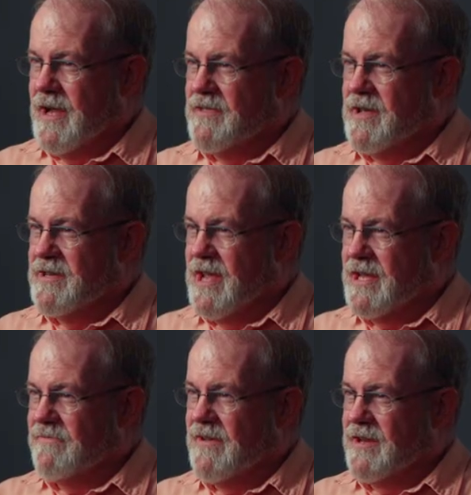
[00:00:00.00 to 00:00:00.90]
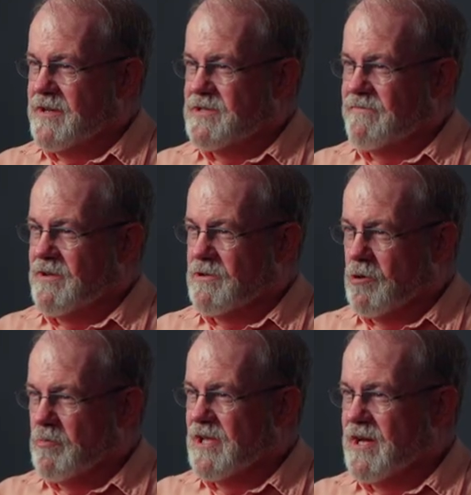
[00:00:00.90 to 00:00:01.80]
and then take advantage of the
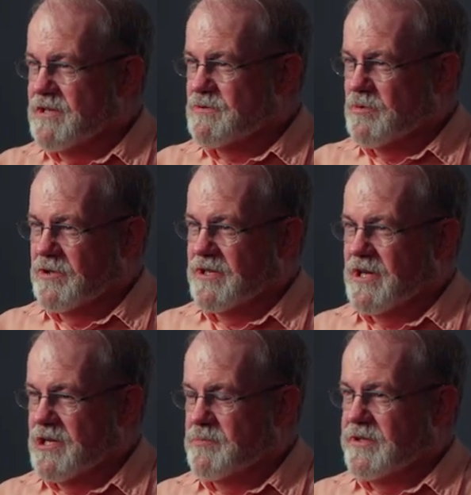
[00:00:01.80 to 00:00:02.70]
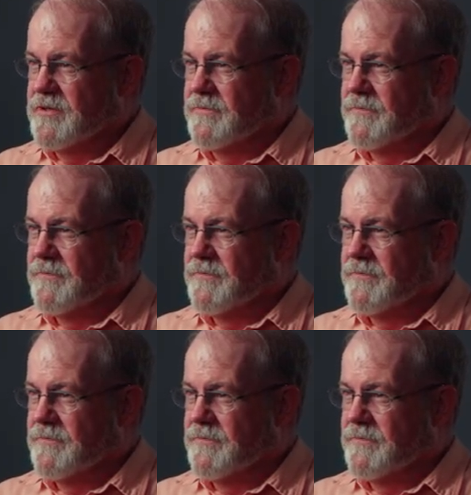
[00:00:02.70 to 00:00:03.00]
globalized world economy.